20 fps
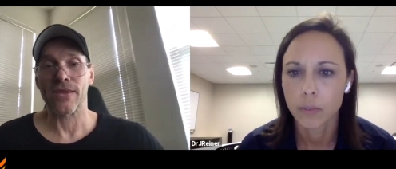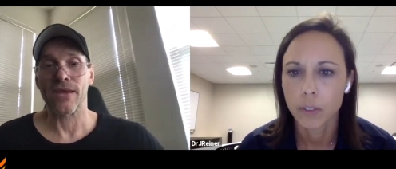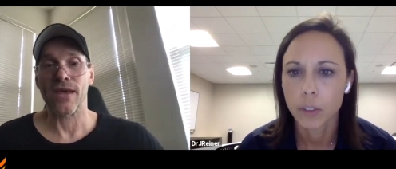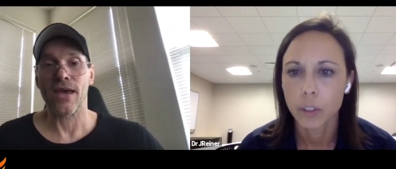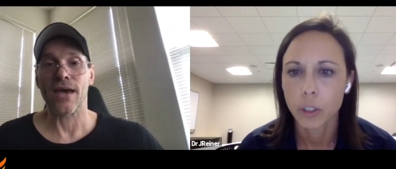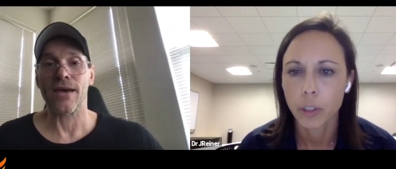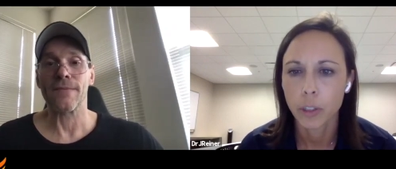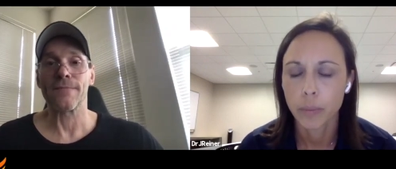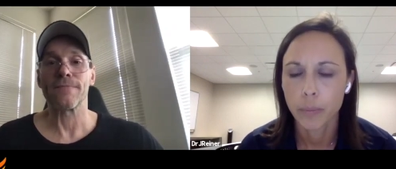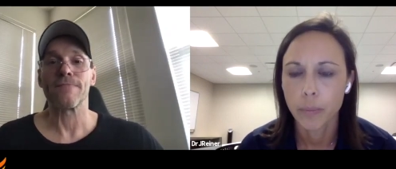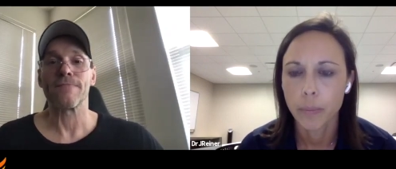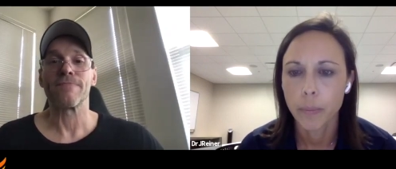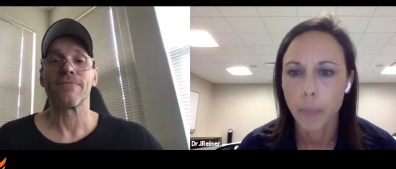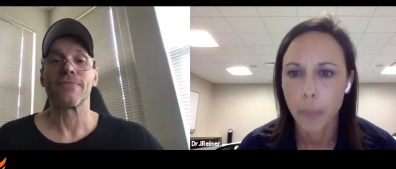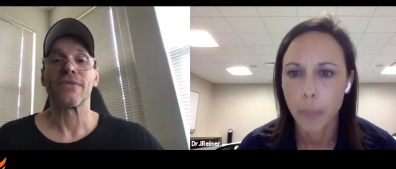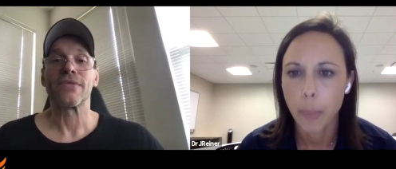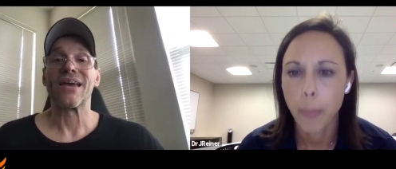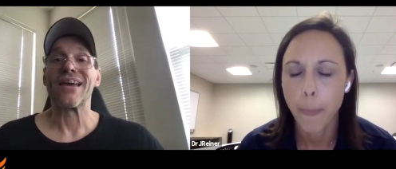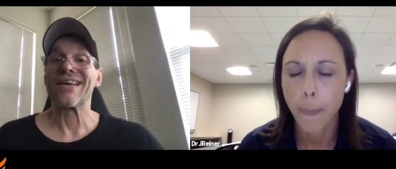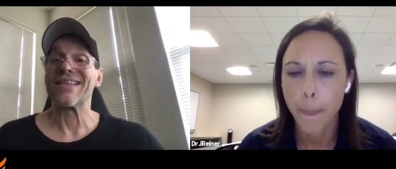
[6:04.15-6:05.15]
Speaker 1: Okay, sure.
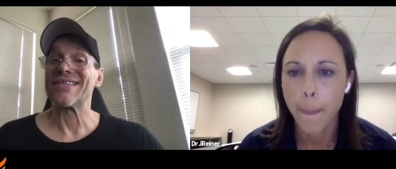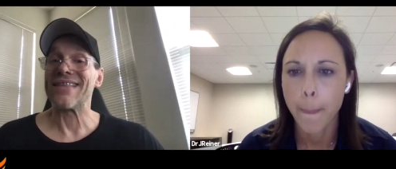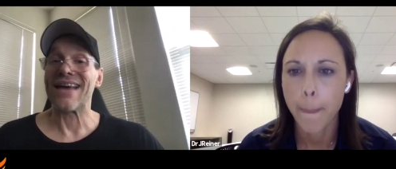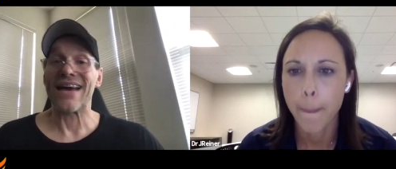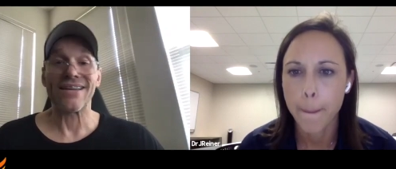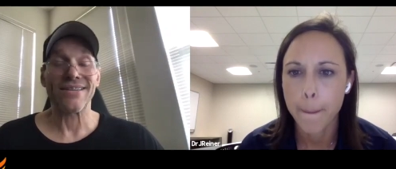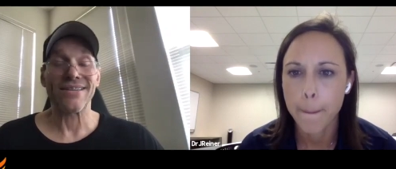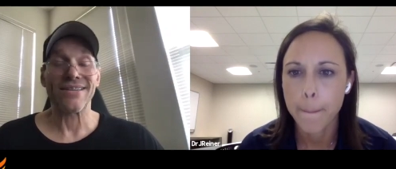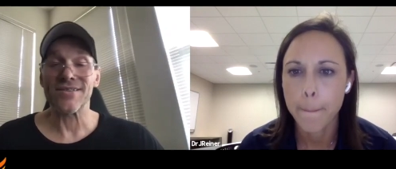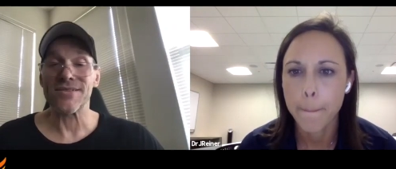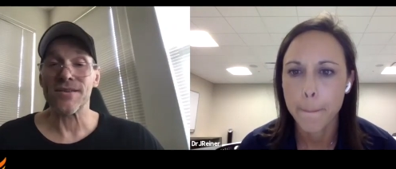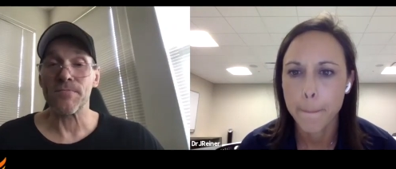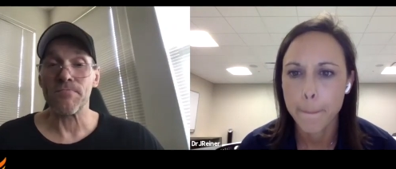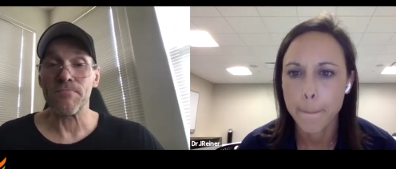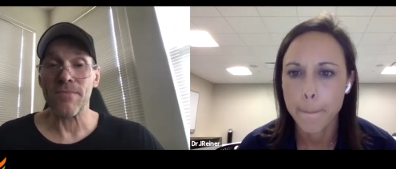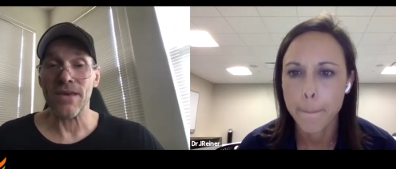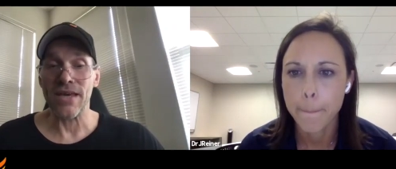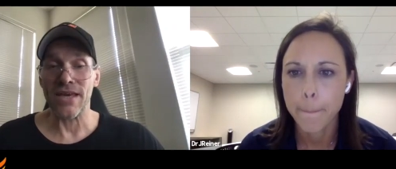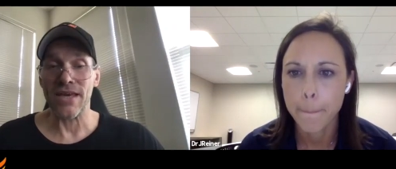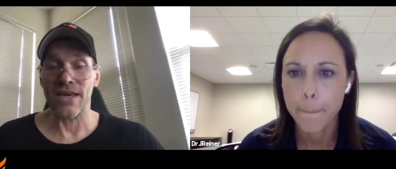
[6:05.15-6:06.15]
Mm-hmm. That doesn't
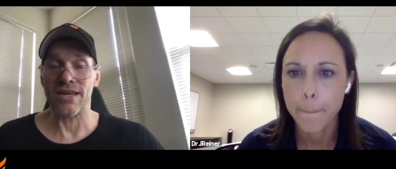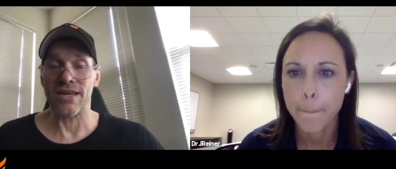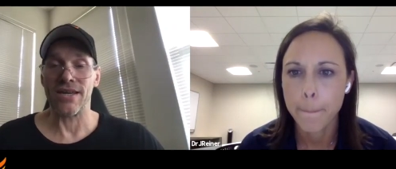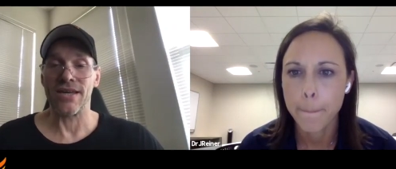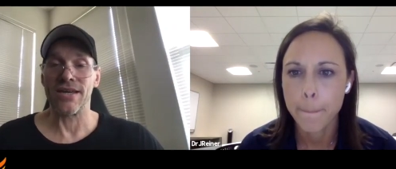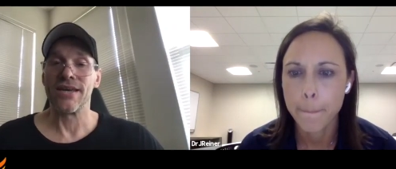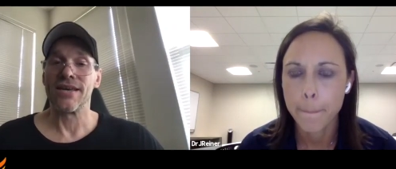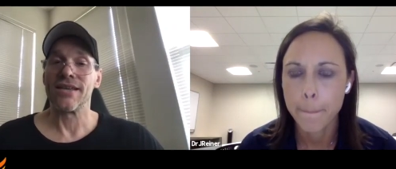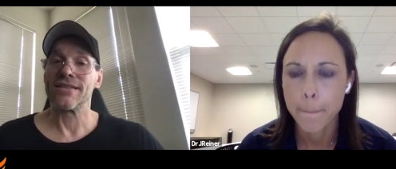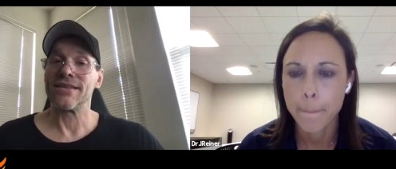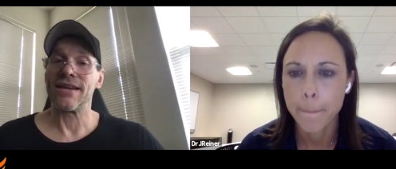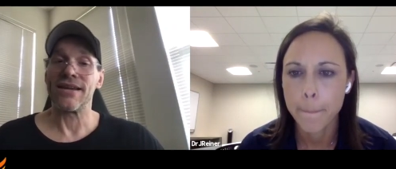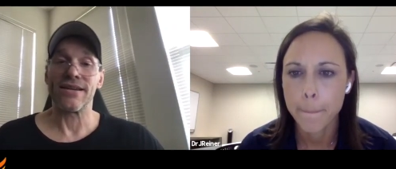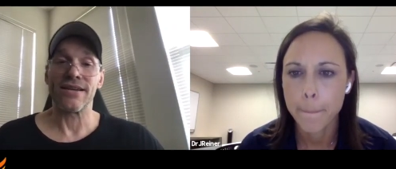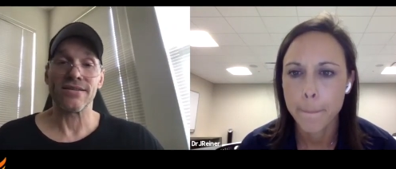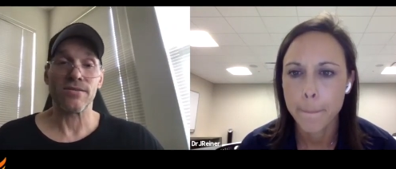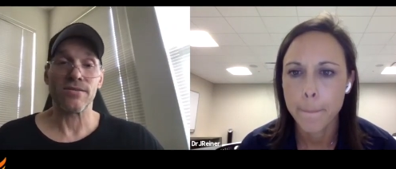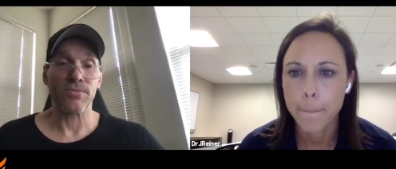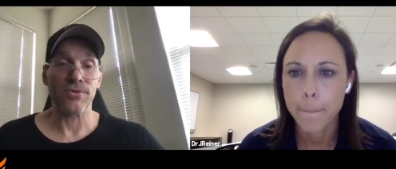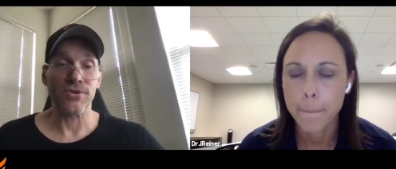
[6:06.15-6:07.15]
mean that he
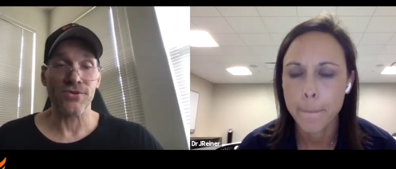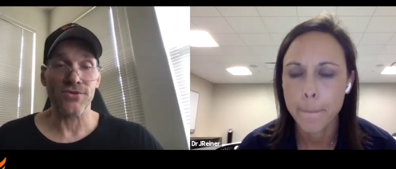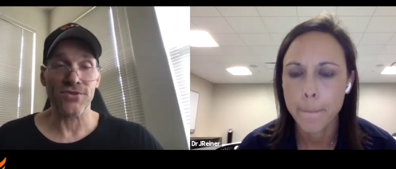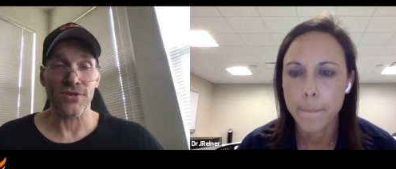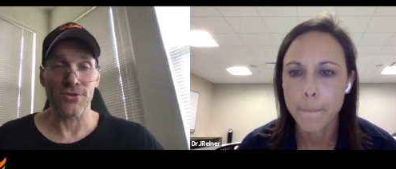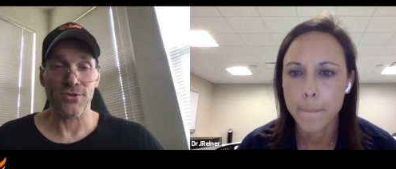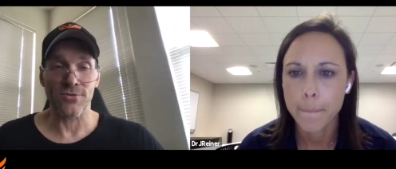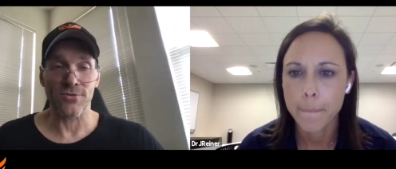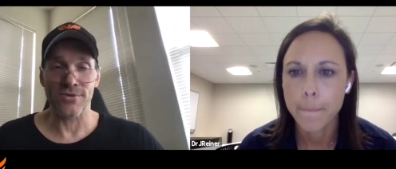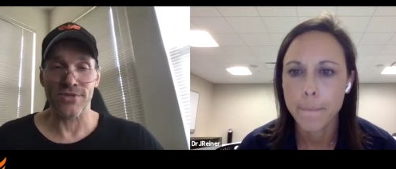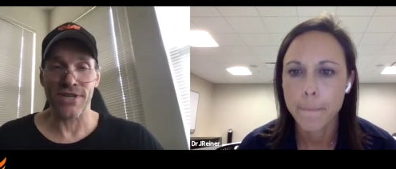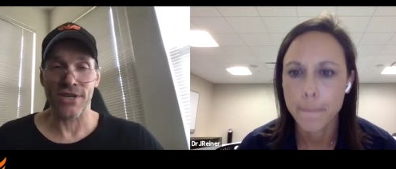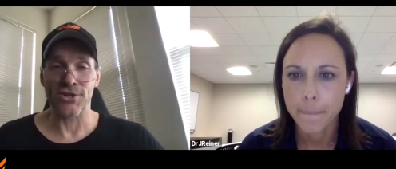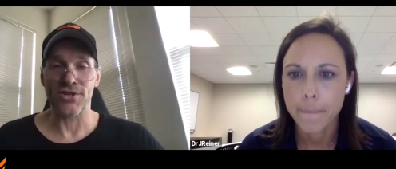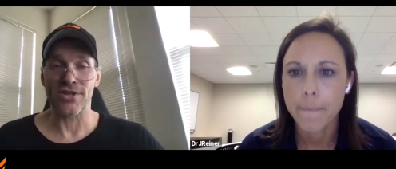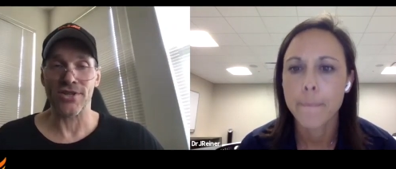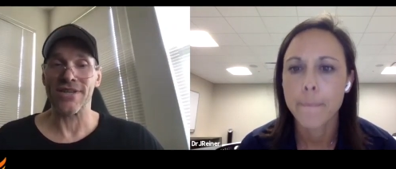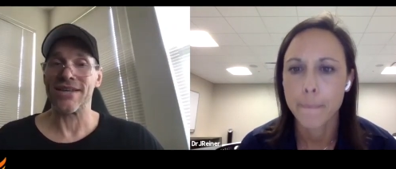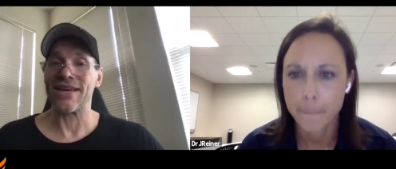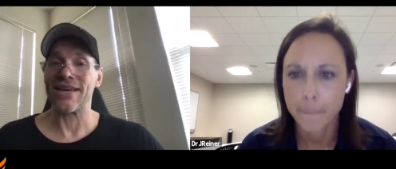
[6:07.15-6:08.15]
doesn't produce internal
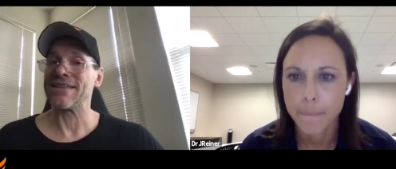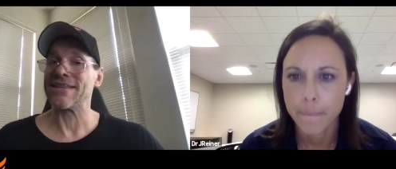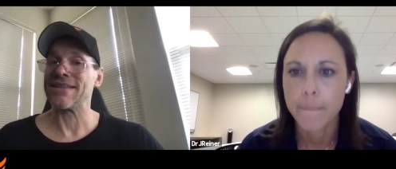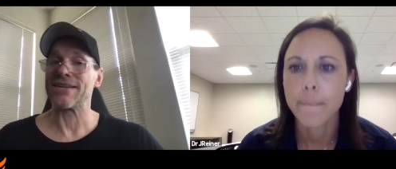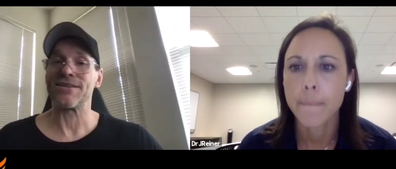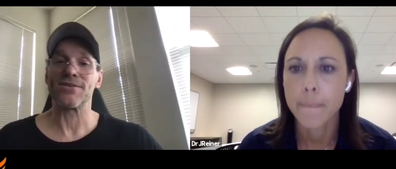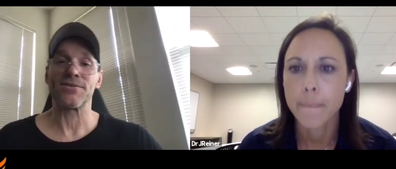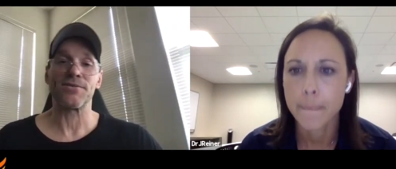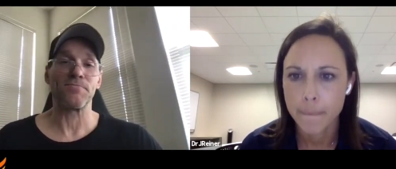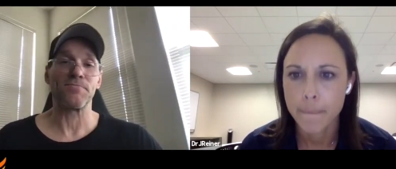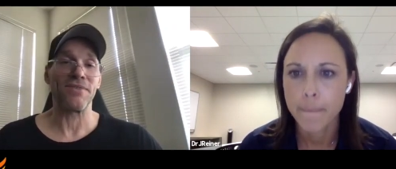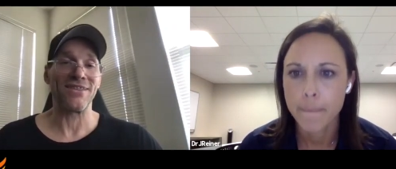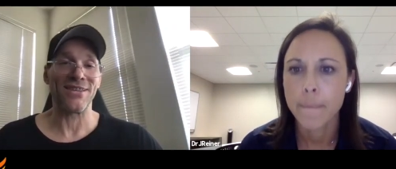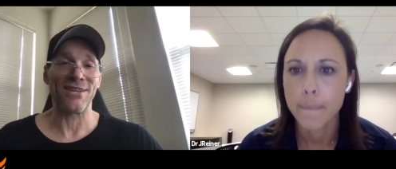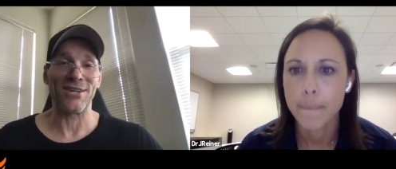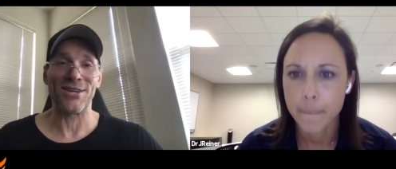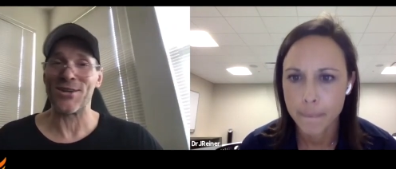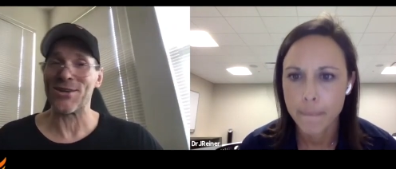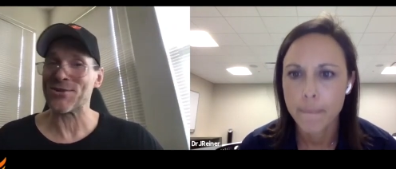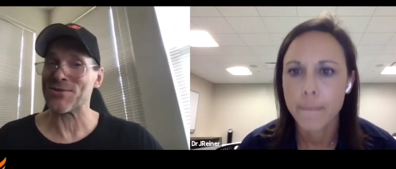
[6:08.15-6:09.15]
rotation, and that doesn't mean
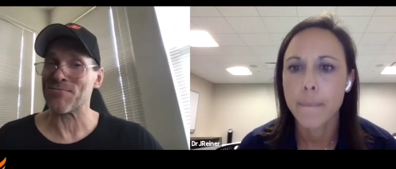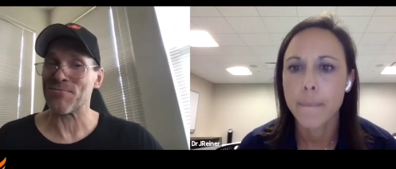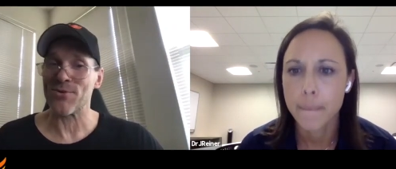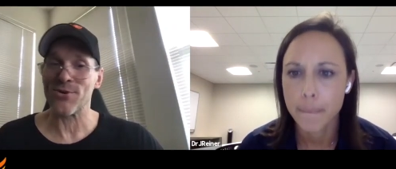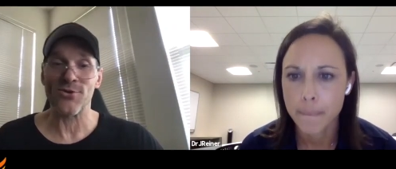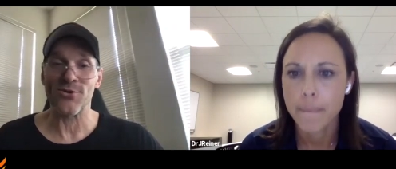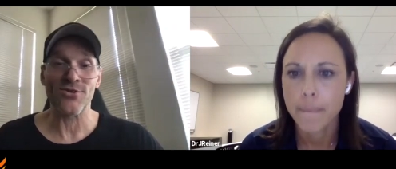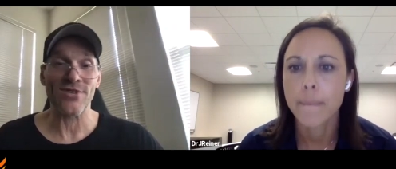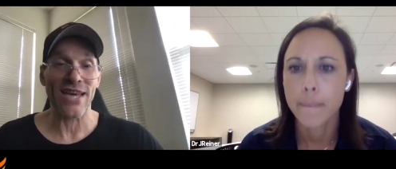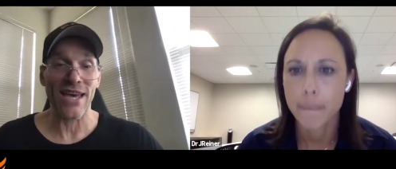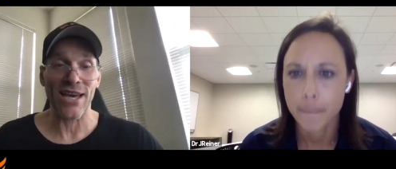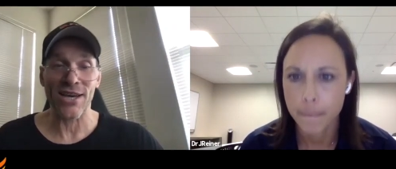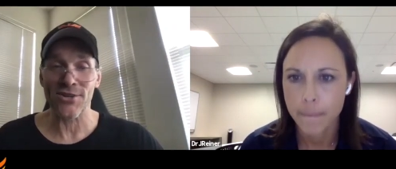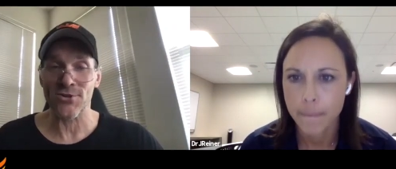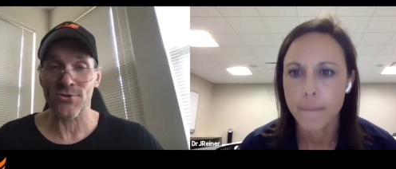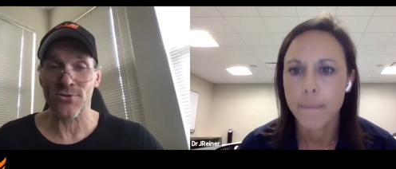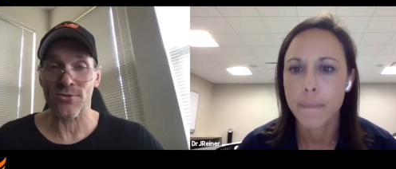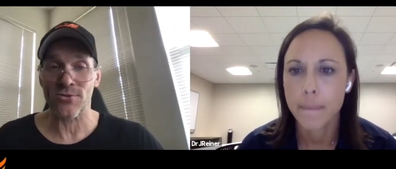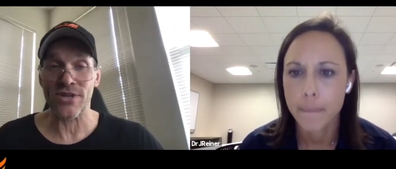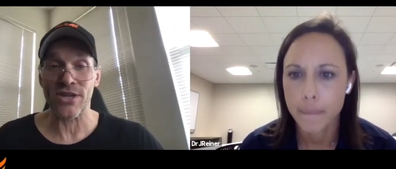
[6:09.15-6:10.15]
that he doesn't produce
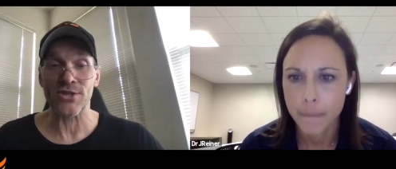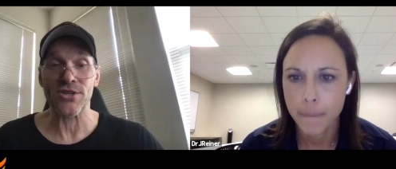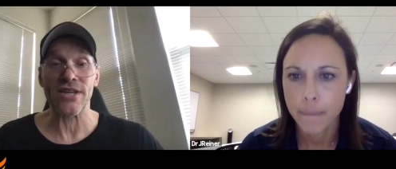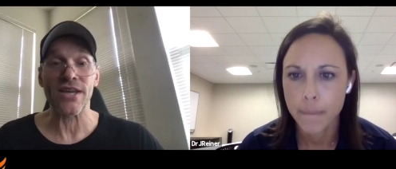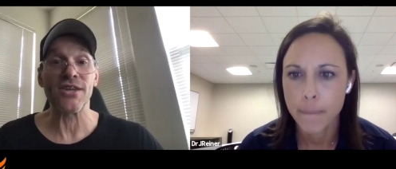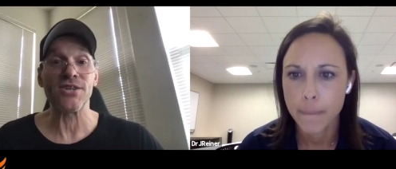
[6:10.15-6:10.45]
external rotation.